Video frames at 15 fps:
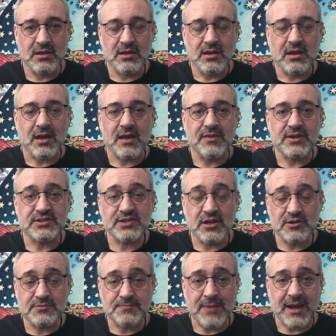And this goes
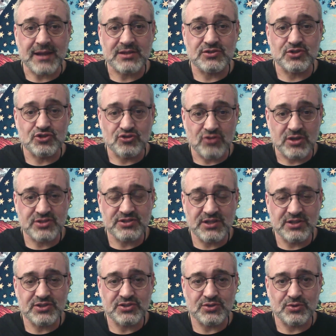back to trusting
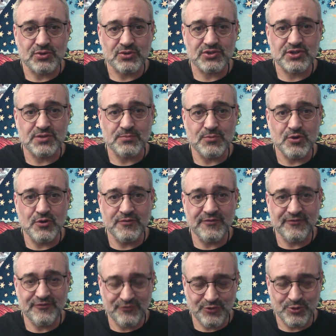Source and moving
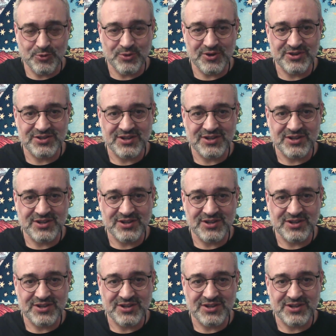forward